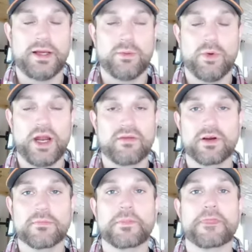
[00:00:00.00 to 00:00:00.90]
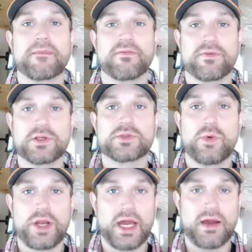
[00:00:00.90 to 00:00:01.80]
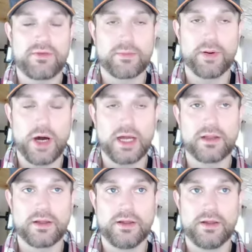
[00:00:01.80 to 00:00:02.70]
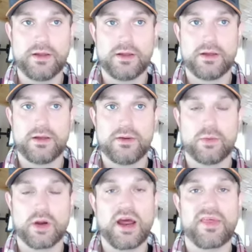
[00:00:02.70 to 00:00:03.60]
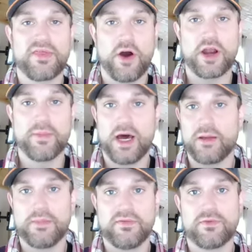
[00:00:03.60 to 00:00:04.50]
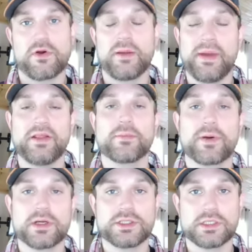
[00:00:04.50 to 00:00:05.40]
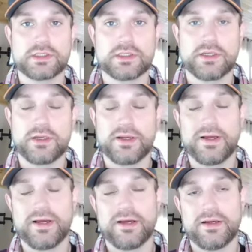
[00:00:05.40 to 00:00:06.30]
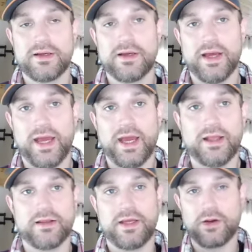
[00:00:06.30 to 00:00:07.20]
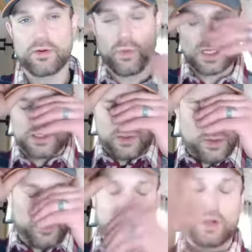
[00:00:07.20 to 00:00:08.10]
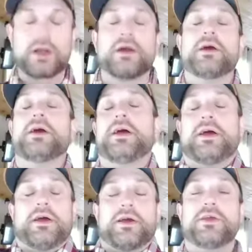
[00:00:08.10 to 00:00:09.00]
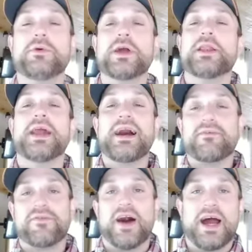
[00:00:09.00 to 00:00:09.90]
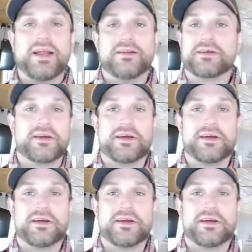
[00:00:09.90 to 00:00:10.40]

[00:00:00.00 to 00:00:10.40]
whatever. The first one I ever bought, where I thought about it before I made the purchase. And here in Western New York, you cannot find